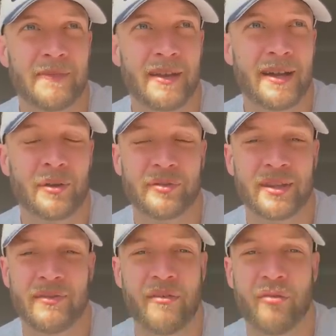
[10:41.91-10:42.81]
I don't
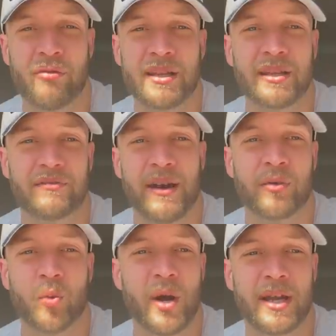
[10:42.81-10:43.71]
think they've ever really
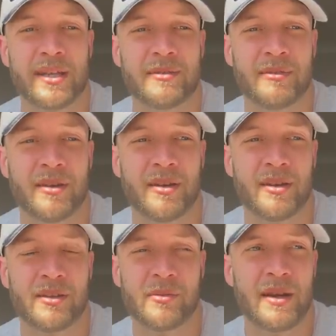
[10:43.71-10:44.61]
found a way
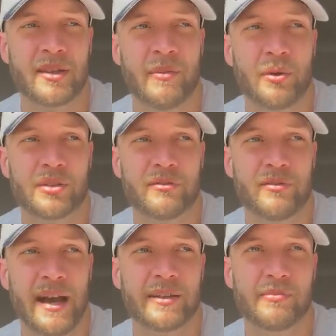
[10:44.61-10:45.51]
to make the most
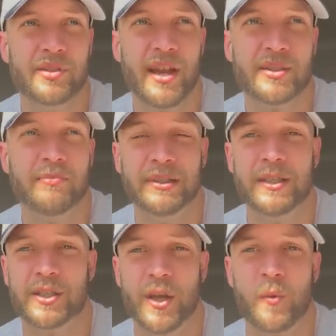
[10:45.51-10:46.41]
of Adams as a
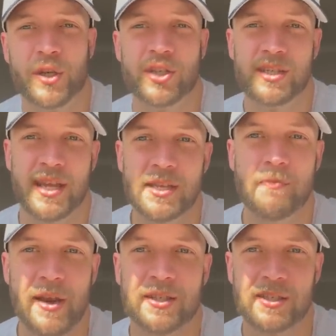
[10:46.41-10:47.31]
blitzer, which is his
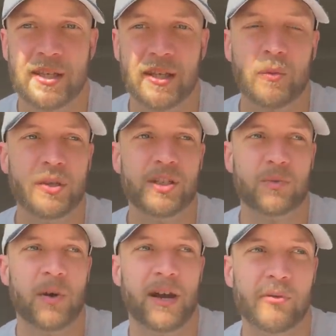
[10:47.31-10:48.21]
best thing, which
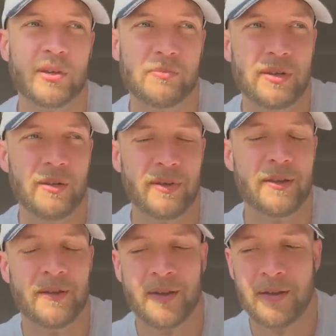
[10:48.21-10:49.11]
is why I've always been a
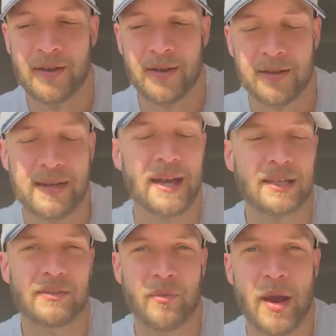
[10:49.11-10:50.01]
bit
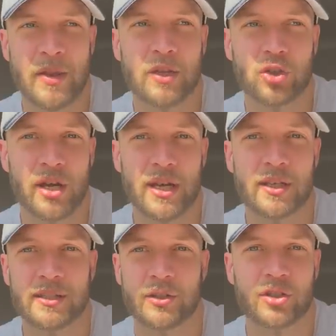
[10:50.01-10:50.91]
negative about that trade,
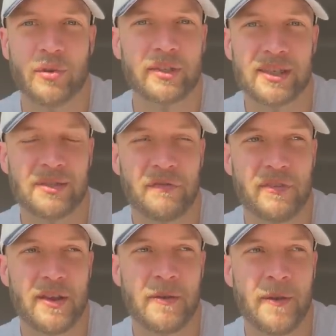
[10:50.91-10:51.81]
because I just don't think he's a
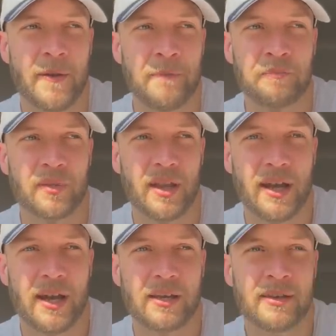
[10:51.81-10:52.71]
fit.
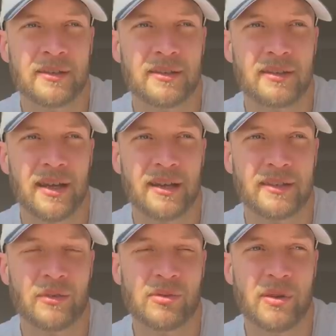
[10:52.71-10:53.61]
And I
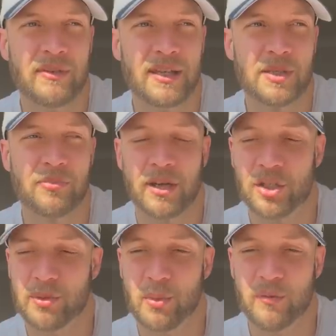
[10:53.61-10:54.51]
think it was a bit of a
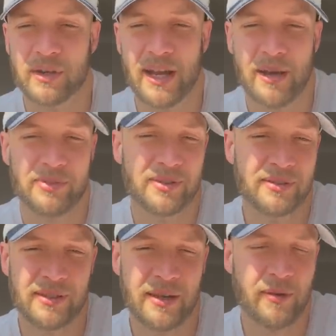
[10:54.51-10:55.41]
desperation move when it
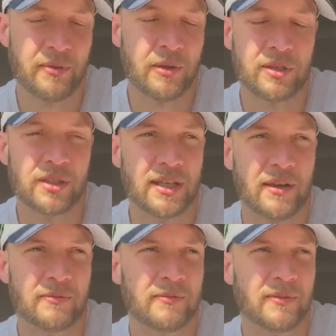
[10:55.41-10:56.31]
happened. Anyway, we don't need to go
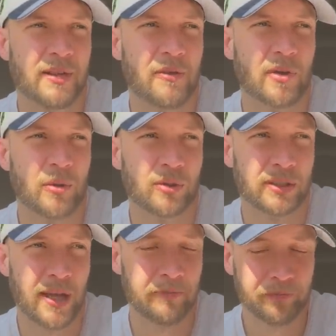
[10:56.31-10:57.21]
down that road all
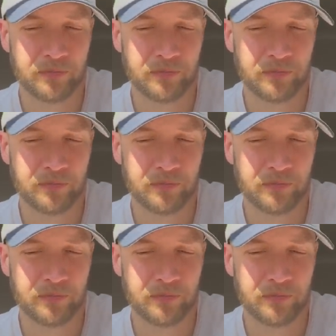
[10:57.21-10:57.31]
again.